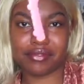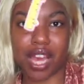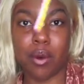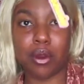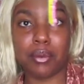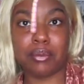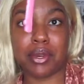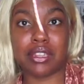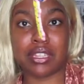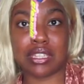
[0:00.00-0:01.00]
i will be
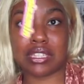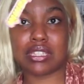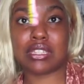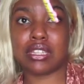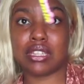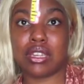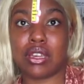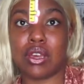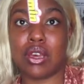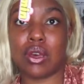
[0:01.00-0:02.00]
putting this
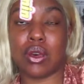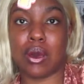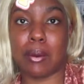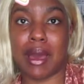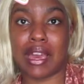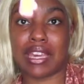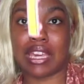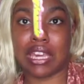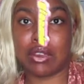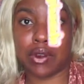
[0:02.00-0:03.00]
on my
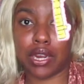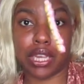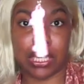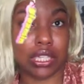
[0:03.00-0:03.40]
key ring